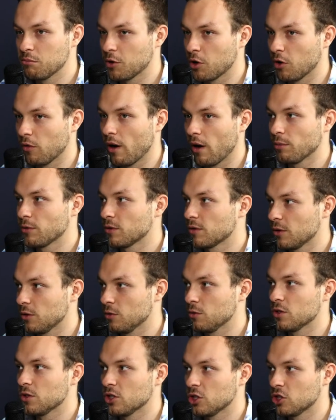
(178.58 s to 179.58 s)
corrupt
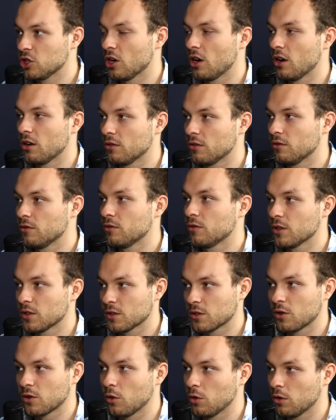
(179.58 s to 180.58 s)
usage of
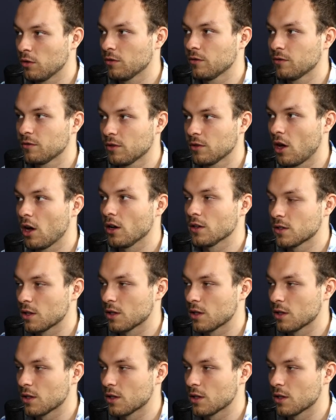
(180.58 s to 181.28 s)
this code of laws